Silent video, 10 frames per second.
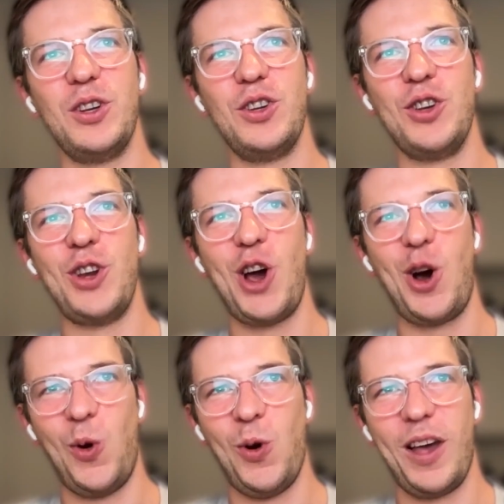
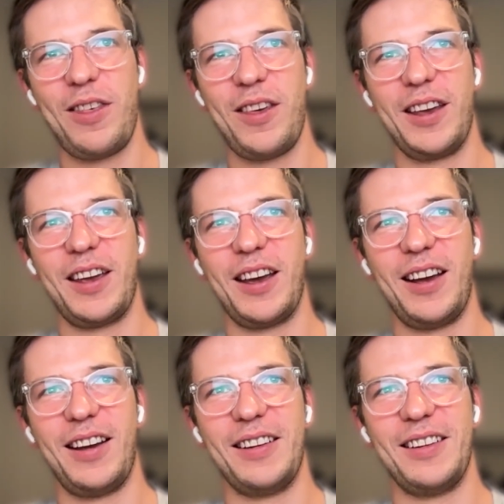No, I think
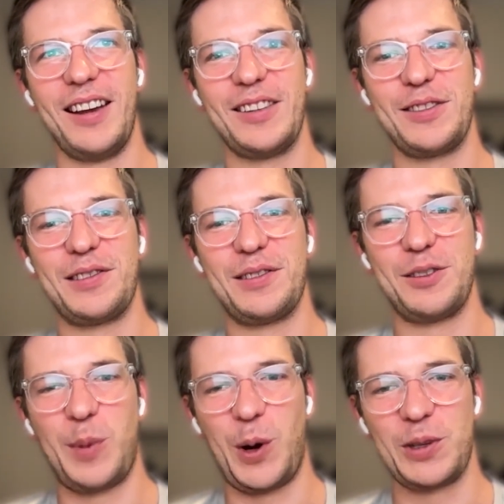it's
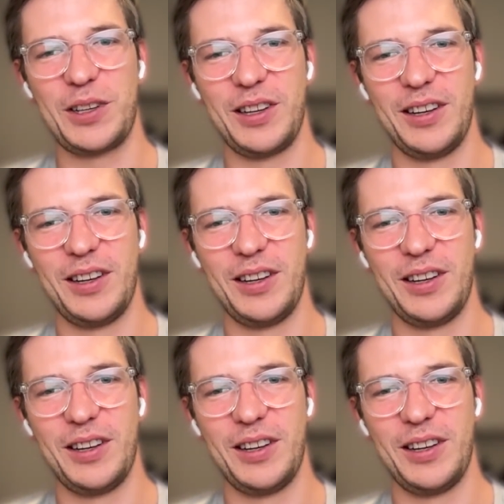smart.